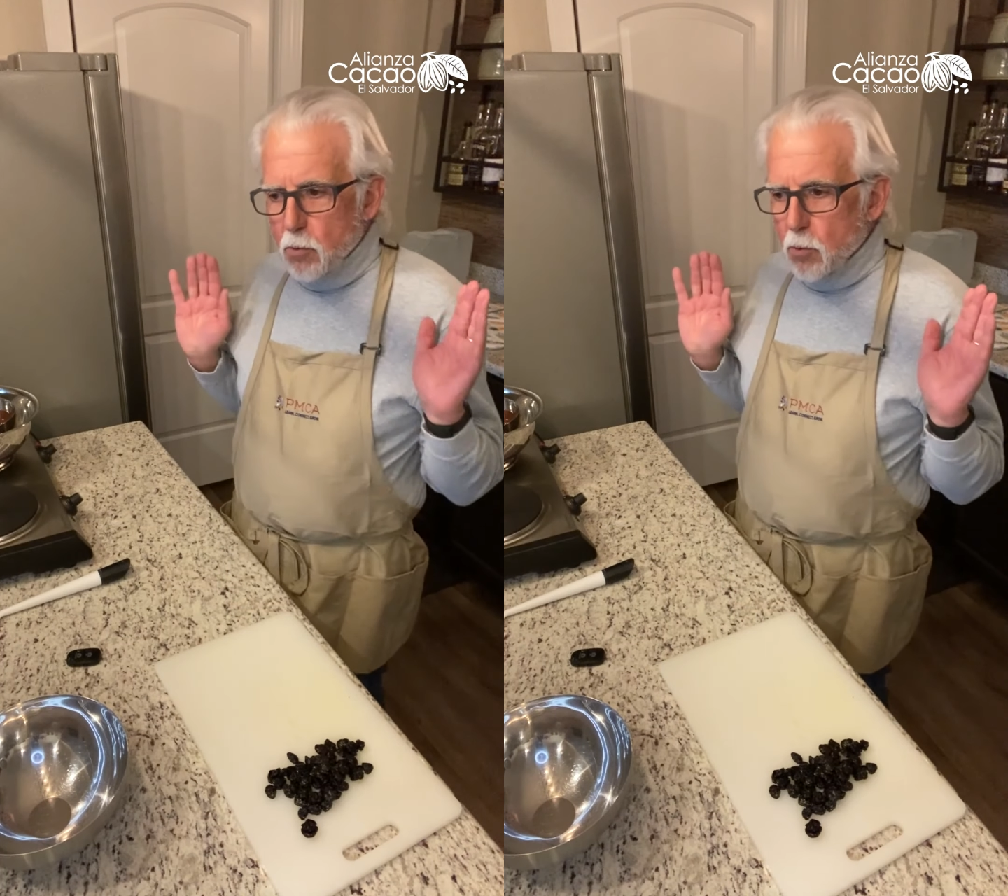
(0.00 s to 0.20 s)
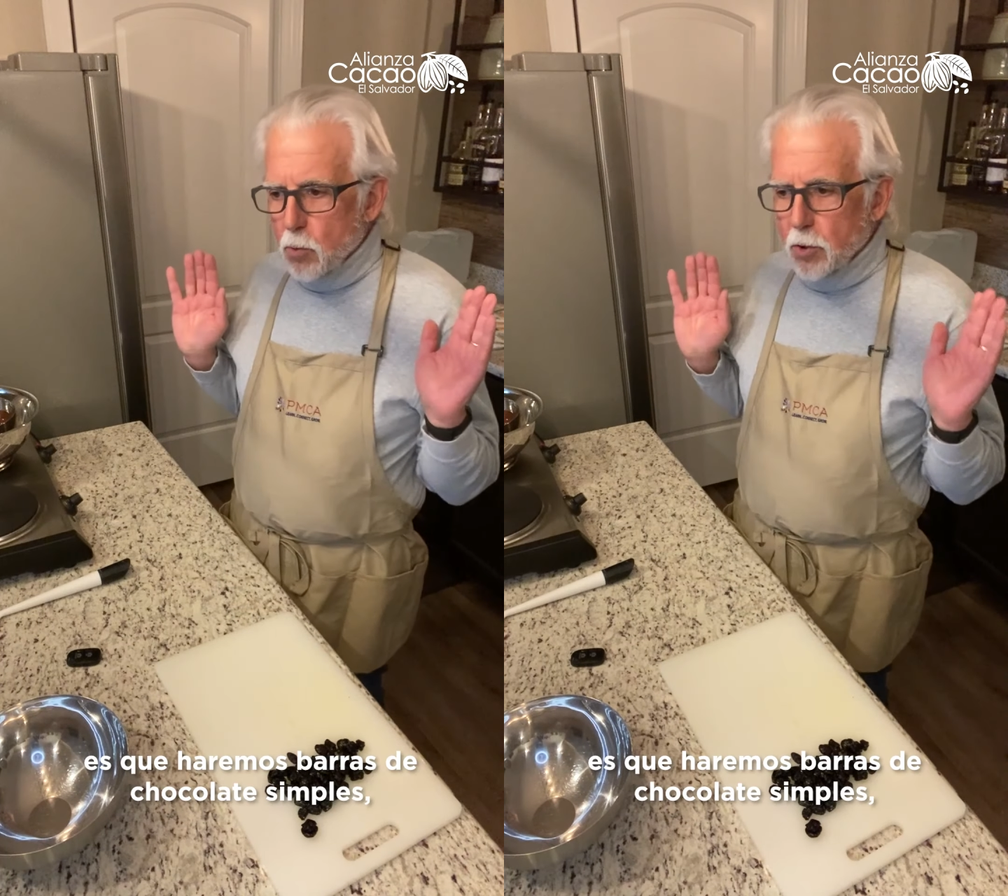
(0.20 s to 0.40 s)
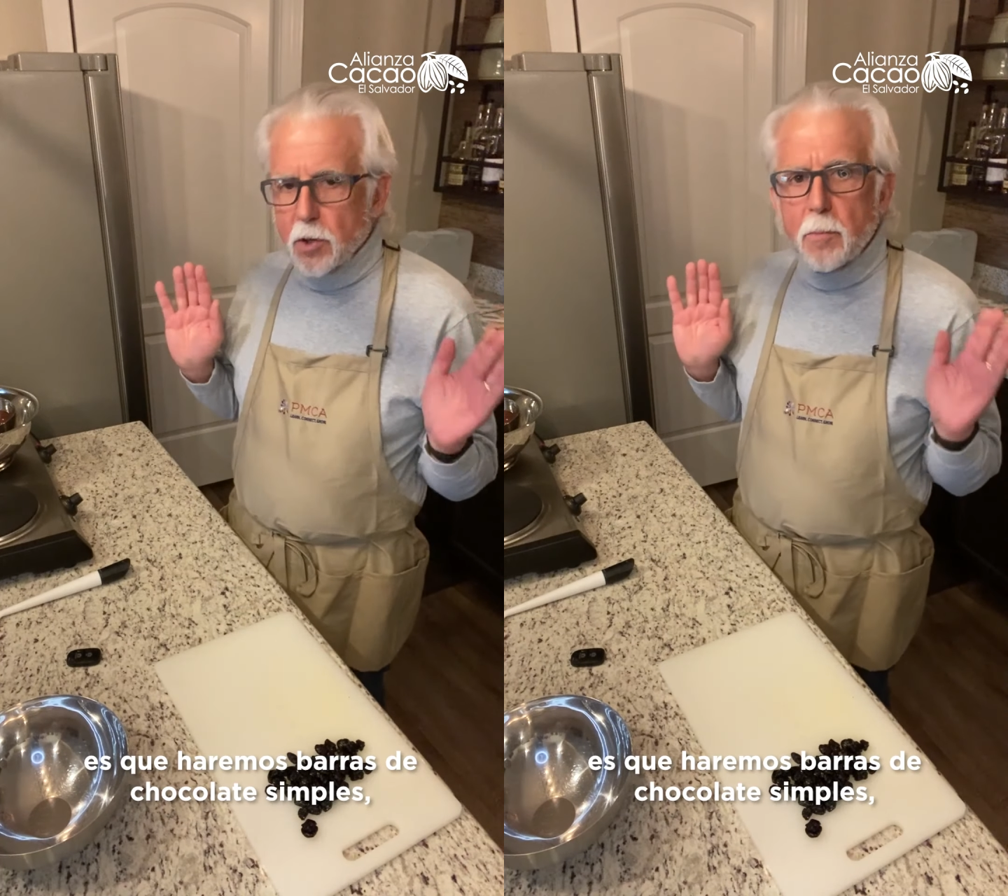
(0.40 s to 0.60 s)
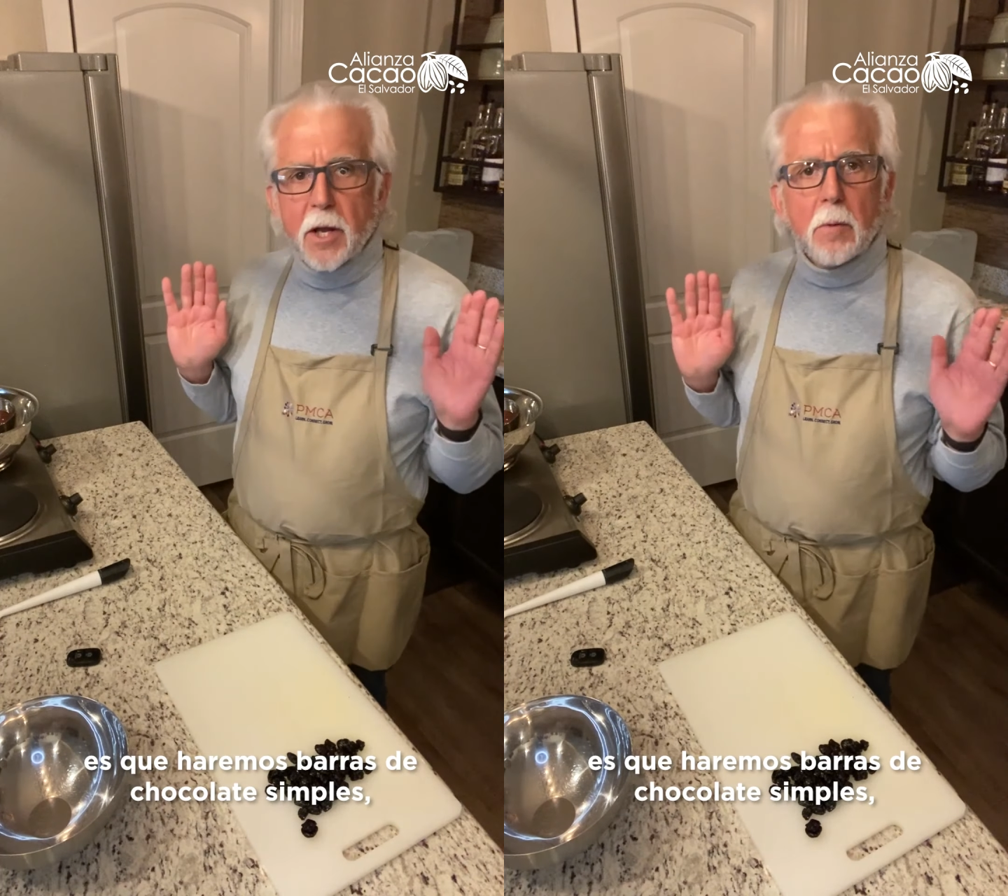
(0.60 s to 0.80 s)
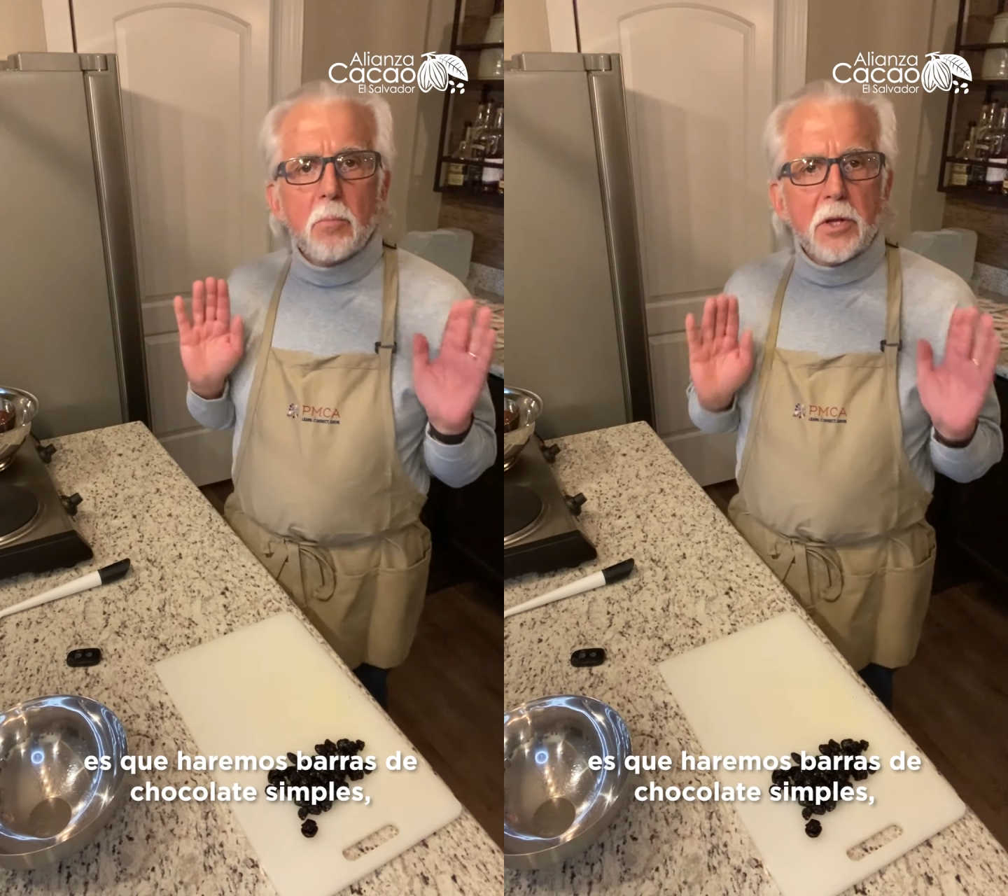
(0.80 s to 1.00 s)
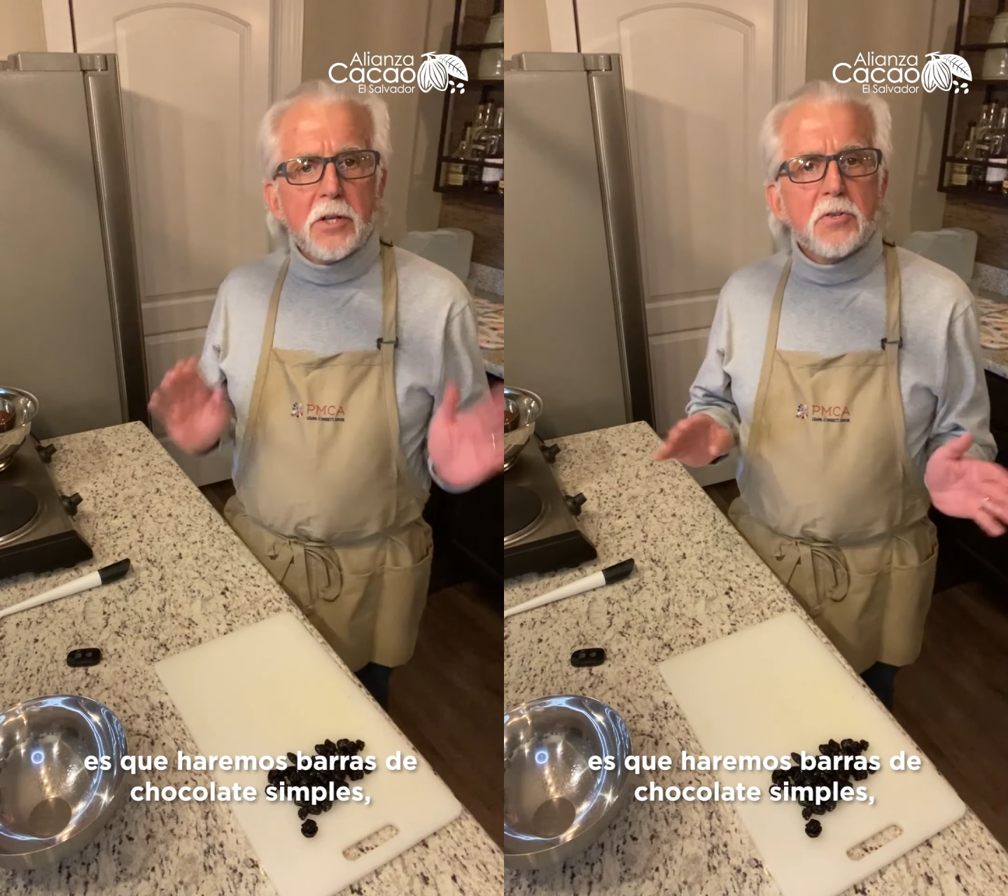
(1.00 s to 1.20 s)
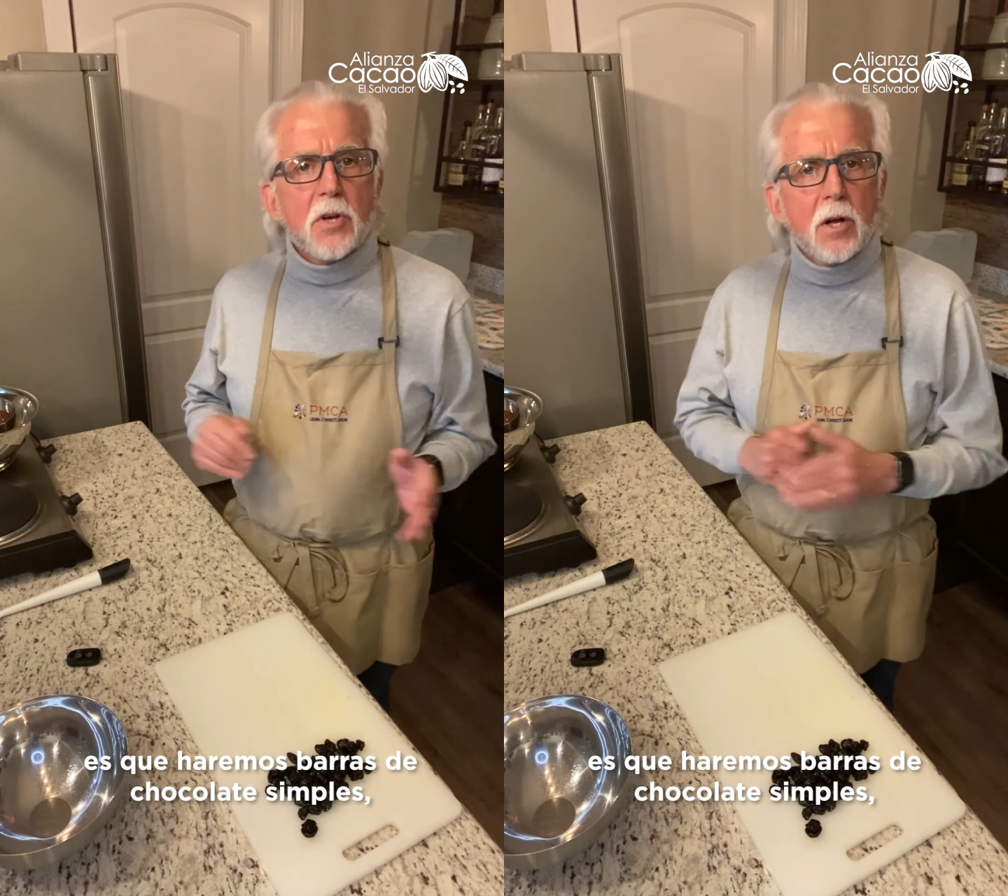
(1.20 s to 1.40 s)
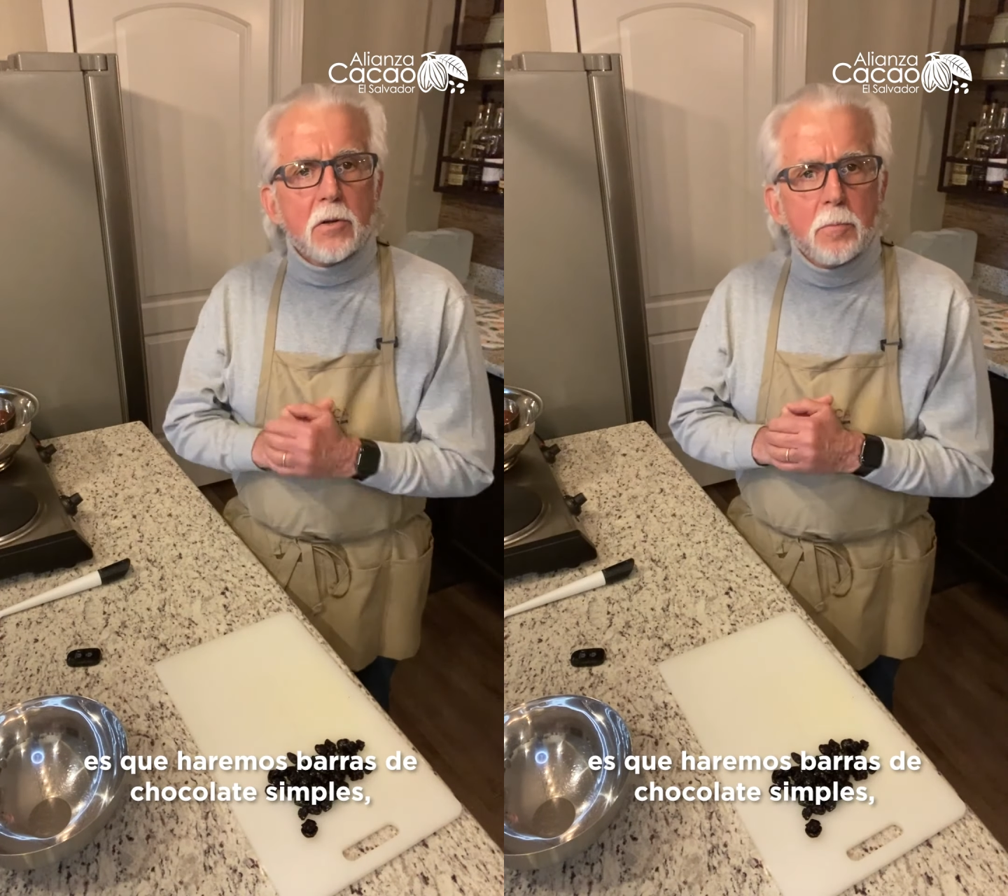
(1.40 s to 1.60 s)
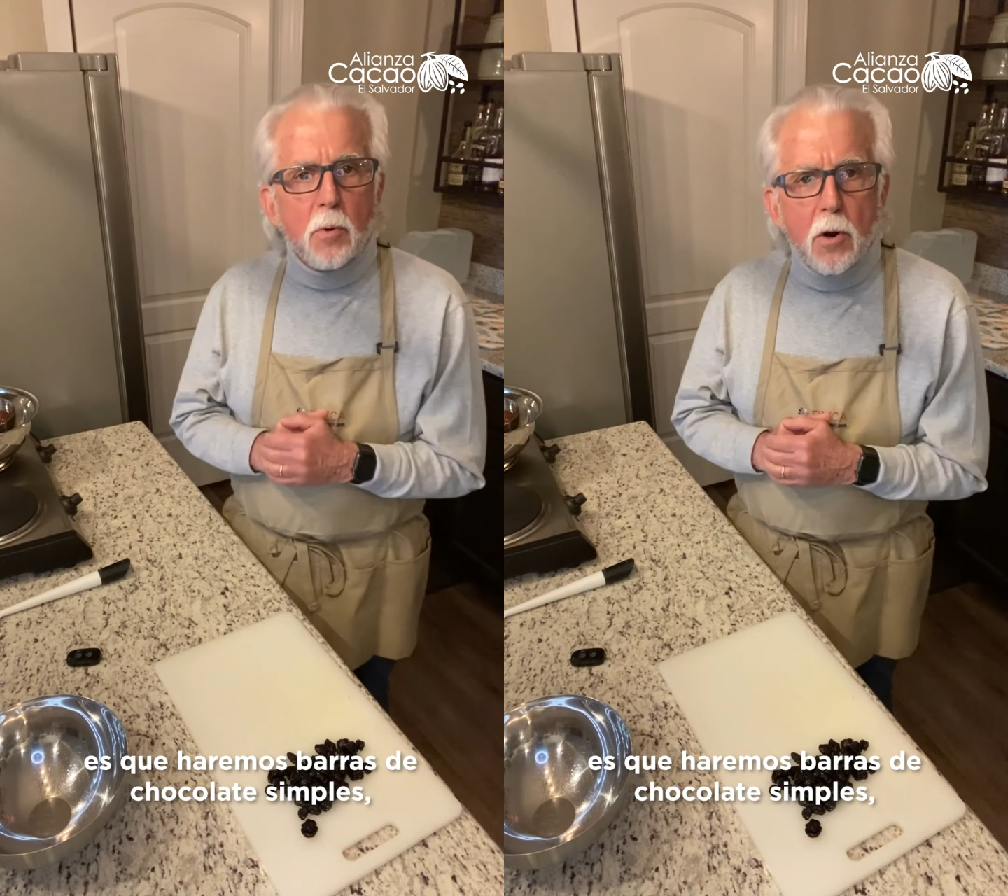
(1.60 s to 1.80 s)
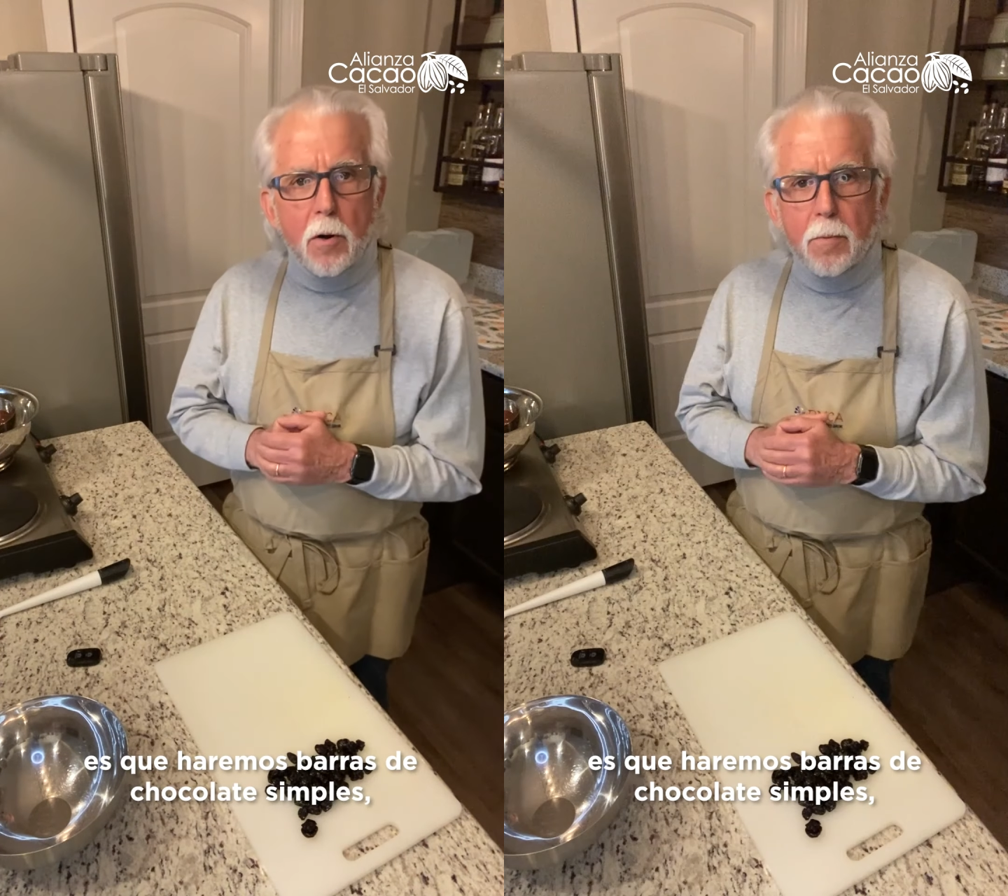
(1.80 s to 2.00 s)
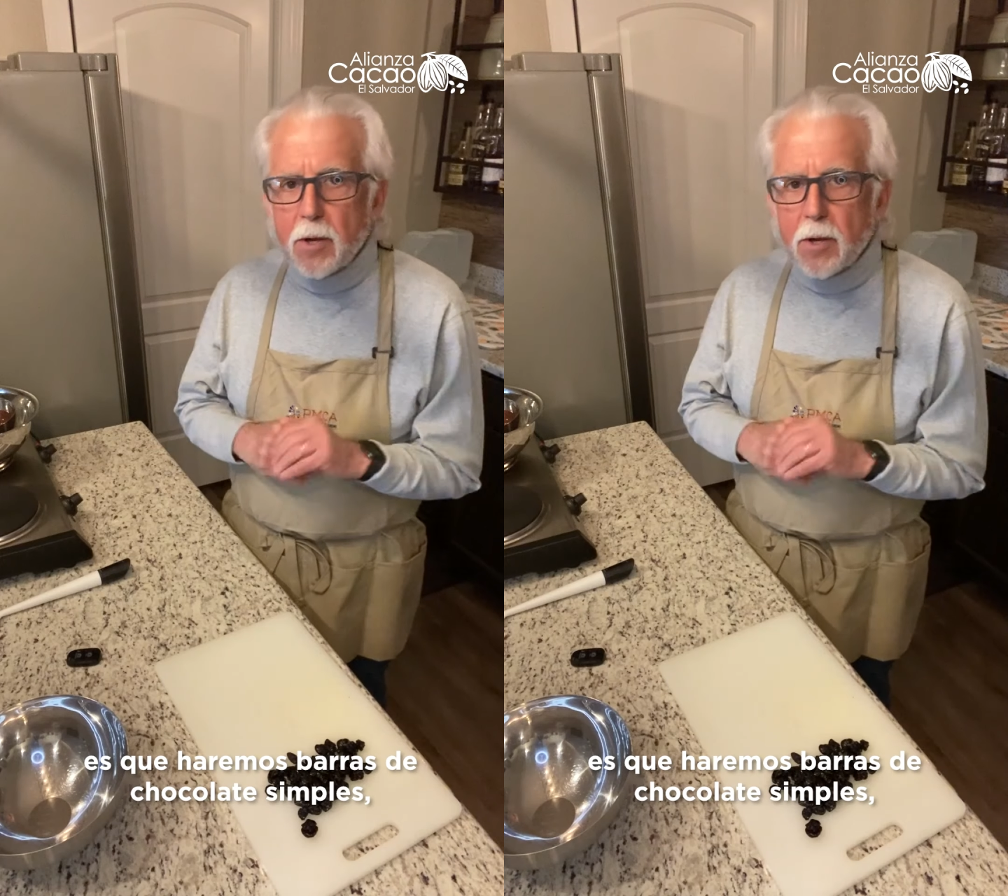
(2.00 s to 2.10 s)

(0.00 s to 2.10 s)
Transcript: We're going to make a plain chocolate bar,